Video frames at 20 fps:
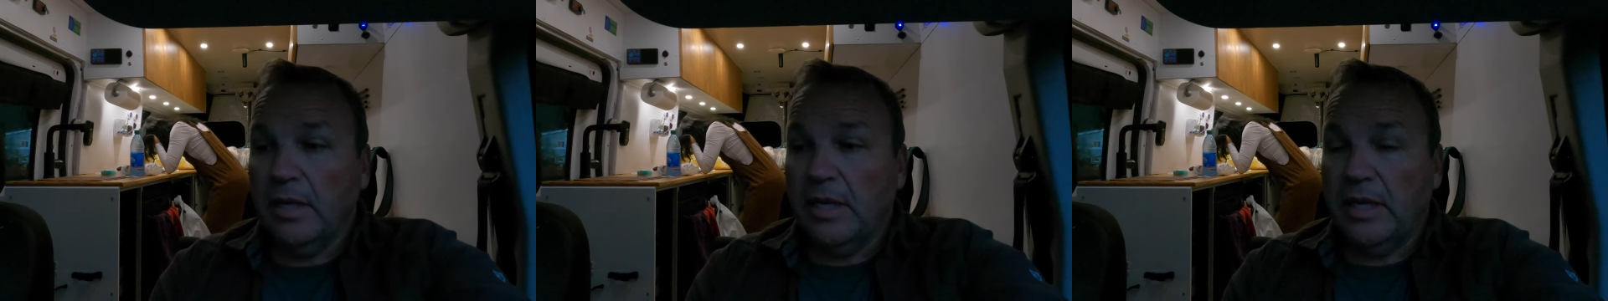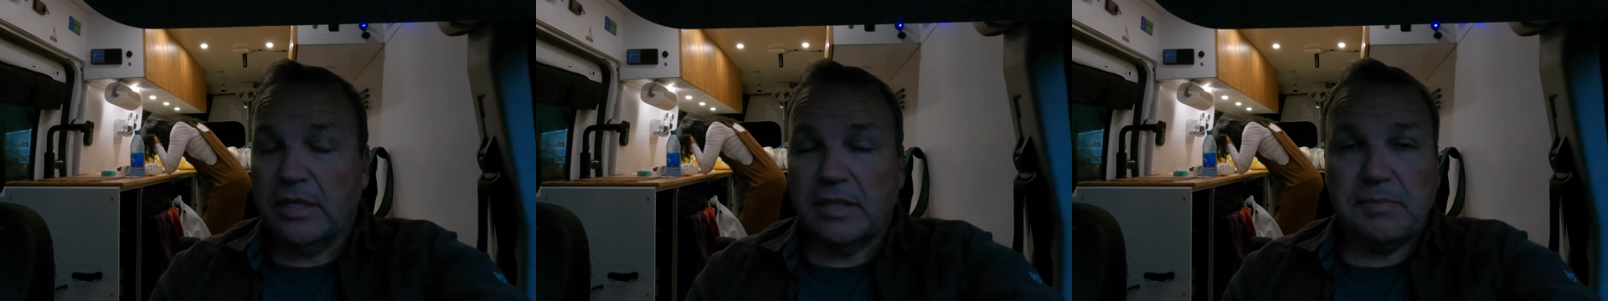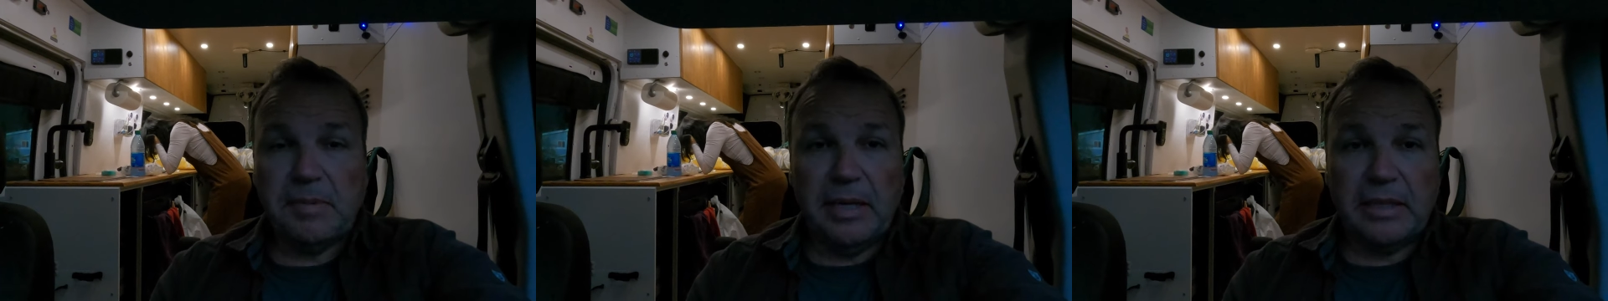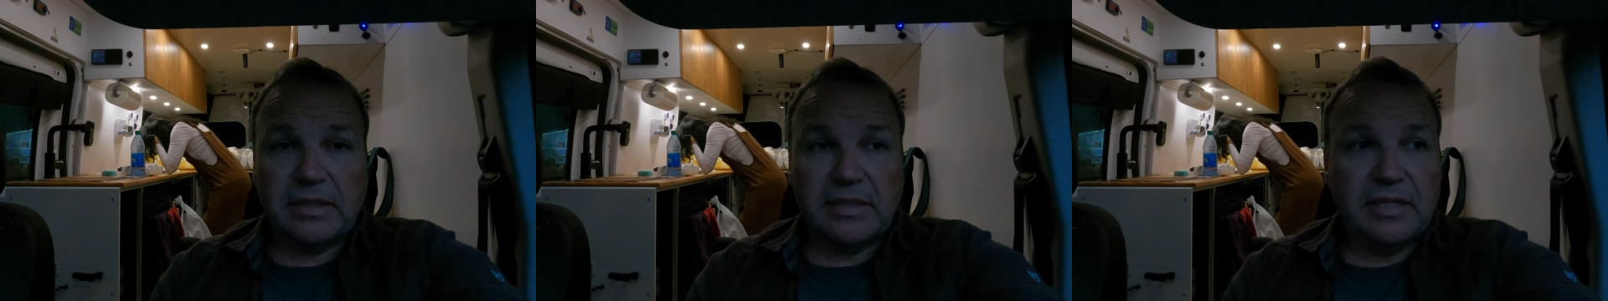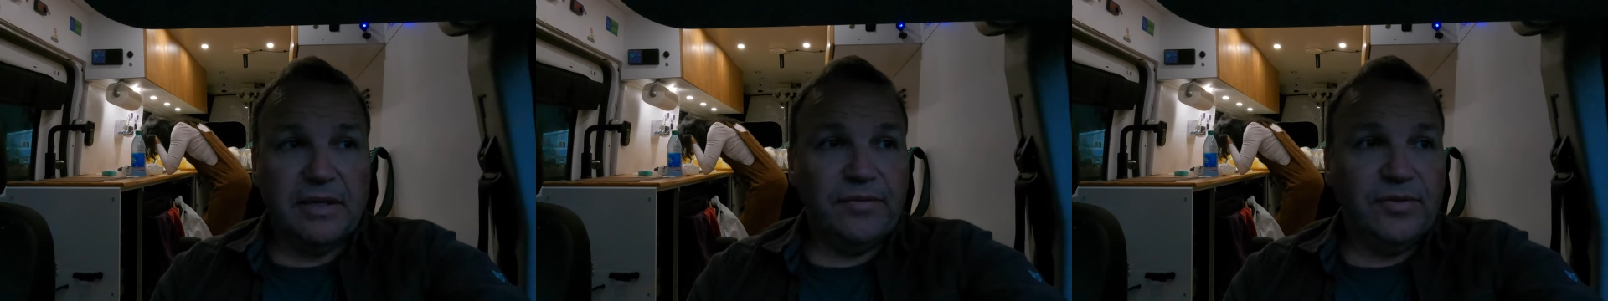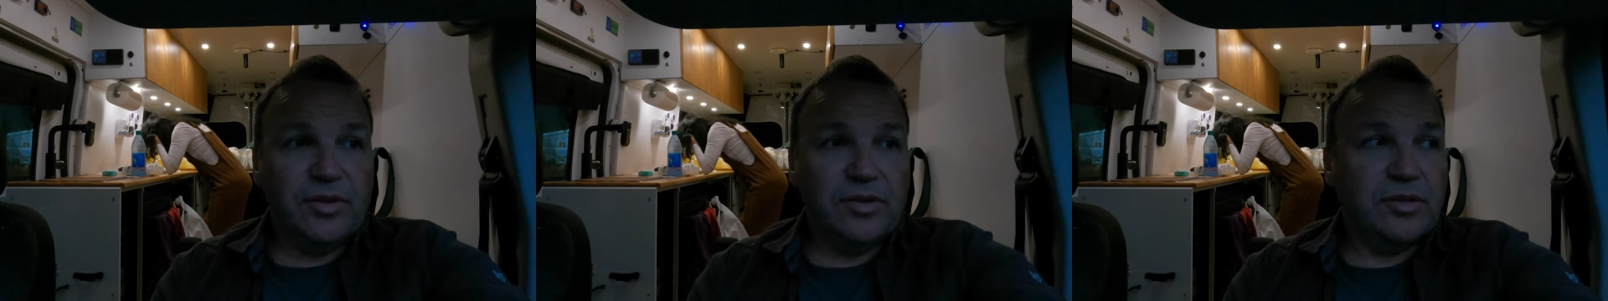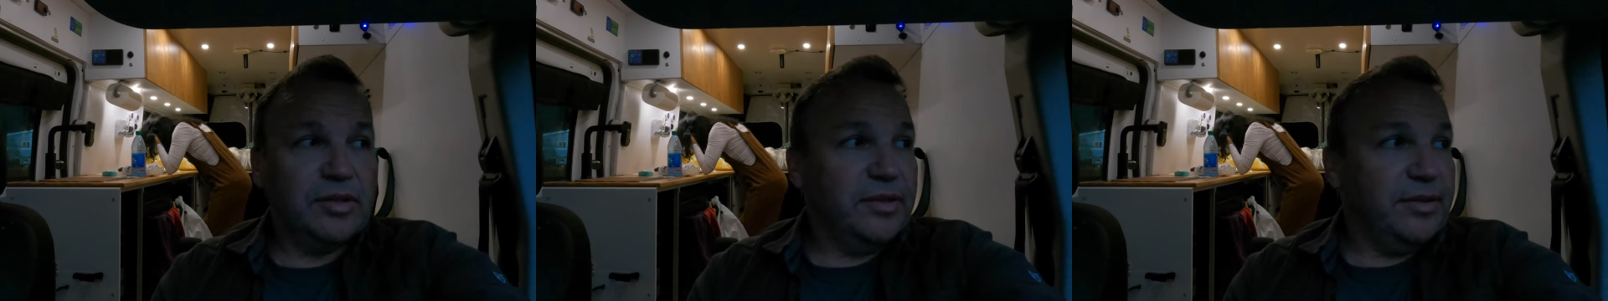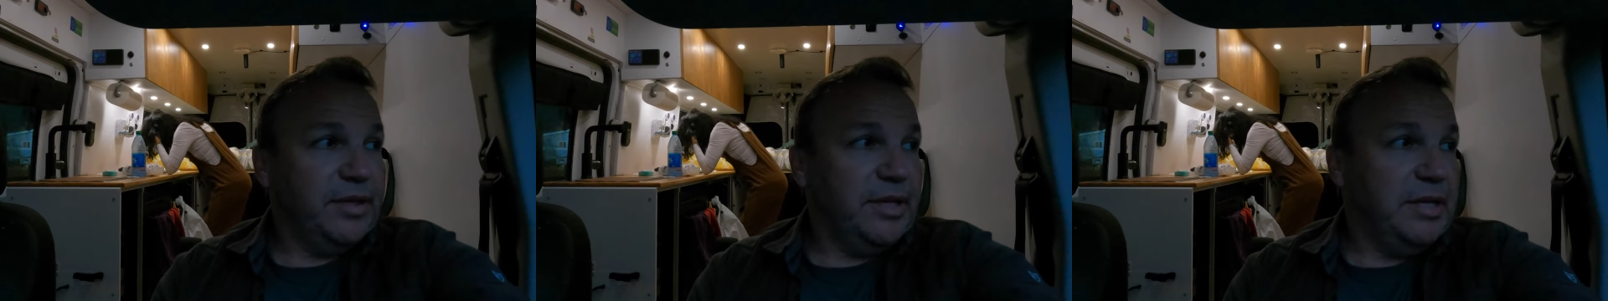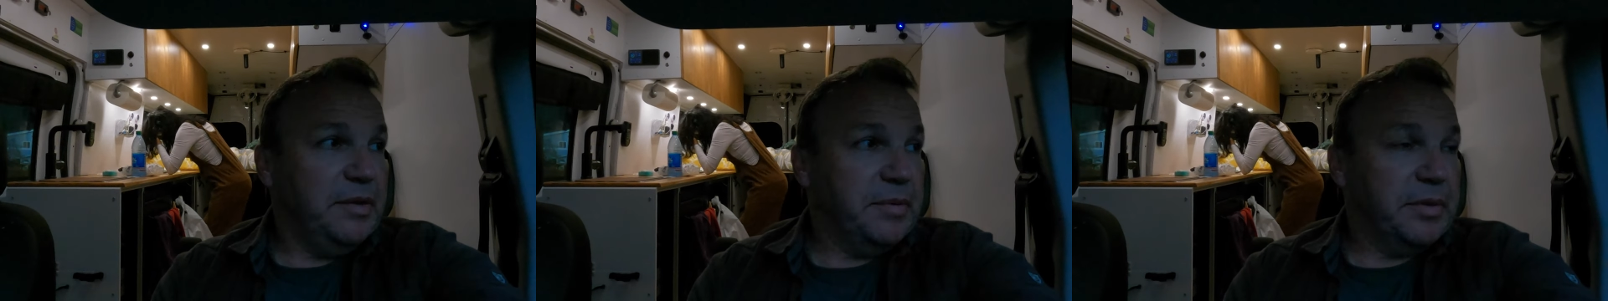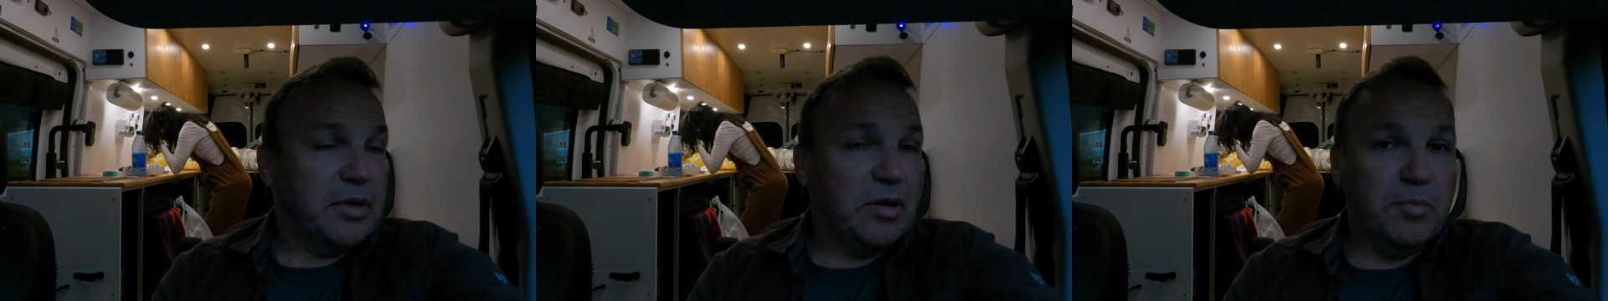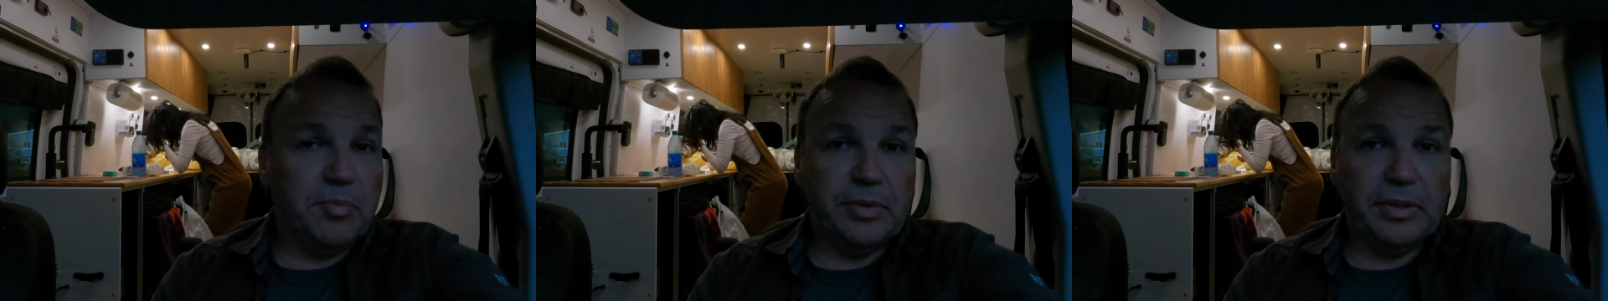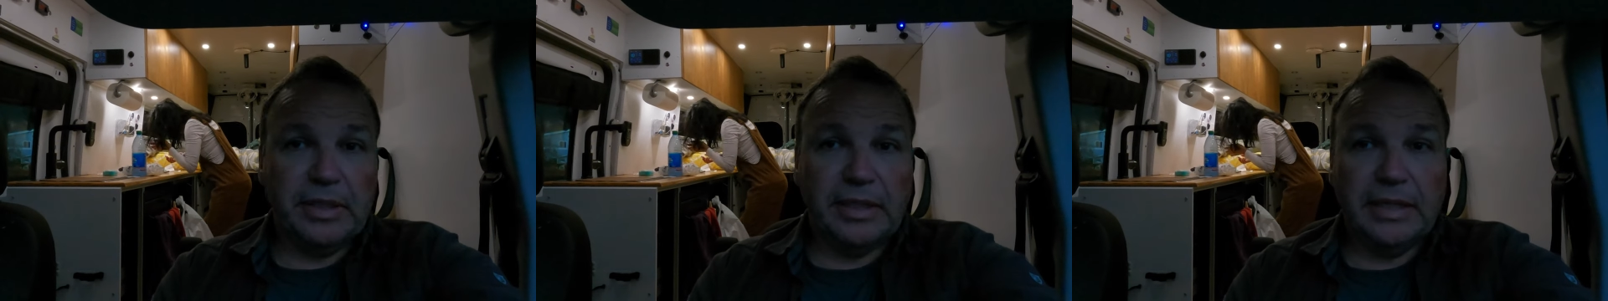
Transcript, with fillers: it's about 7:30. We're hoping to